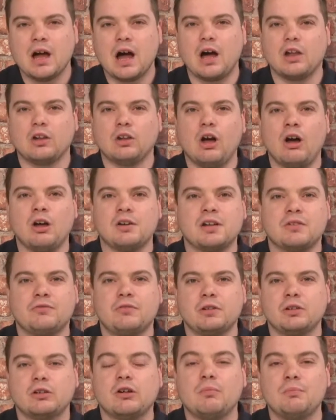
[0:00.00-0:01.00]
A lot of
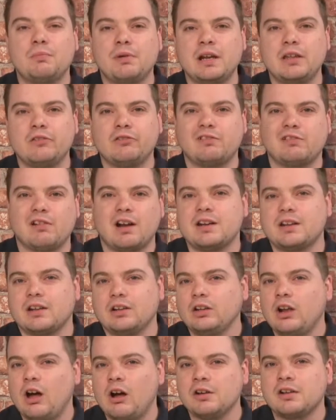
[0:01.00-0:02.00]
different companies tried a
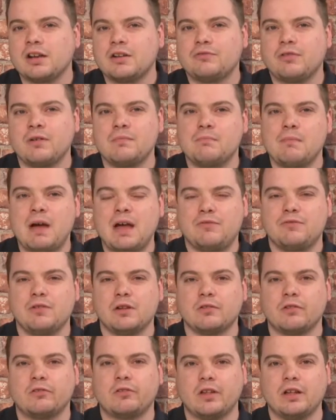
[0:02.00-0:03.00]
lot of different
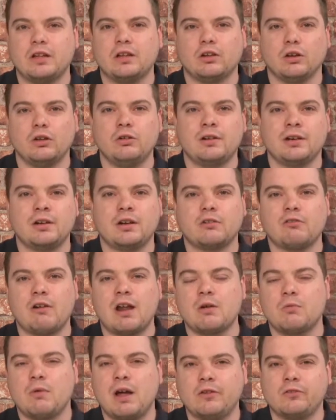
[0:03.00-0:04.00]
methods, including the
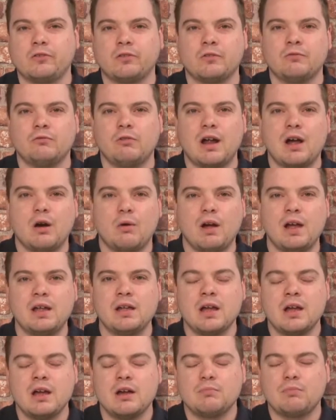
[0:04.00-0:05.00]
Great Western
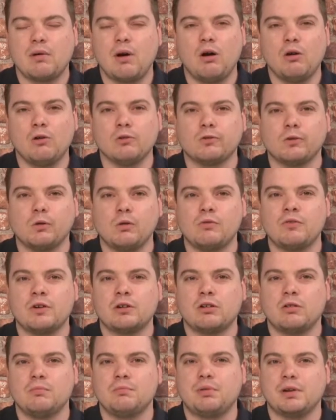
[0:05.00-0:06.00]
Railway, but also other
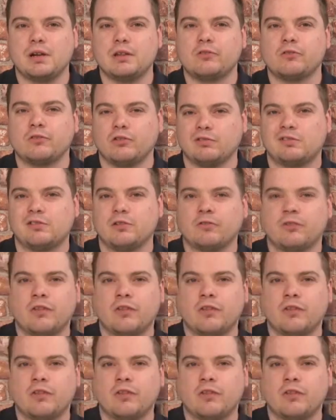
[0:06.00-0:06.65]
companies such as